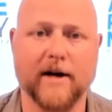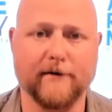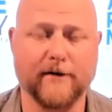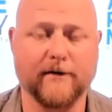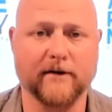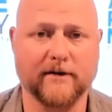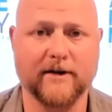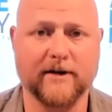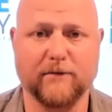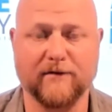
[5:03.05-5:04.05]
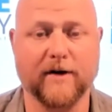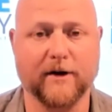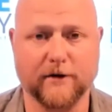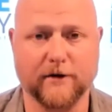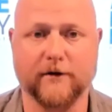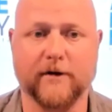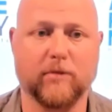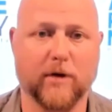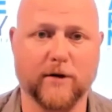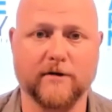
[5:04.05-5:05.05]
And every real estate professional that
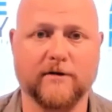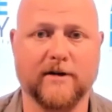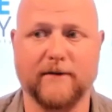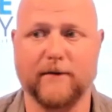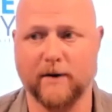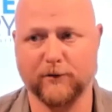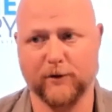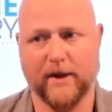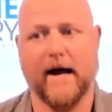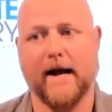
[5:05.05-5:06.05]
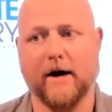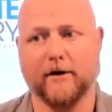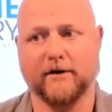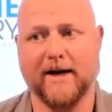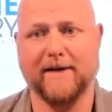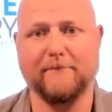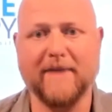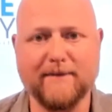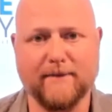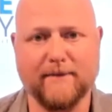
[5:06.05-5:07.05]
approaches them comes with a handout saying,
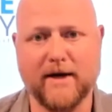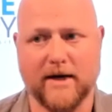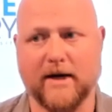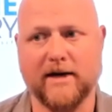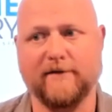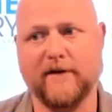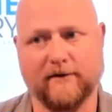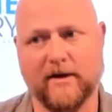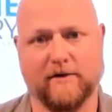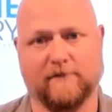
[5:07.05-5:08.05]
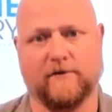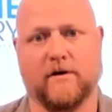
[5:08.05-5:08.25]
me, give, give, give.